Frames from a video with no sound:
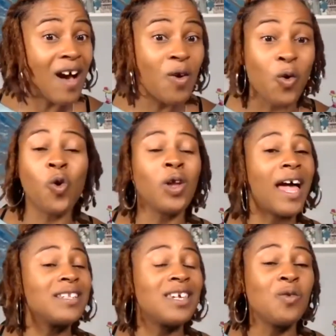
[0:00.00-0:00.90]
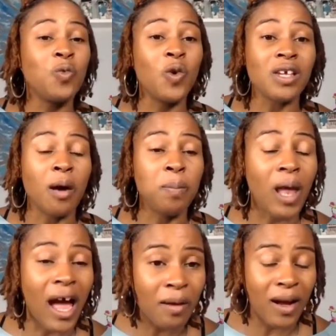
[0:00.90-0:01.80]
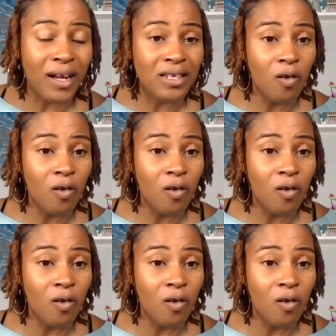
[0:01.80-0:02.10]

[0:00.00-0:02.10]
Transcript: All I did was applied myself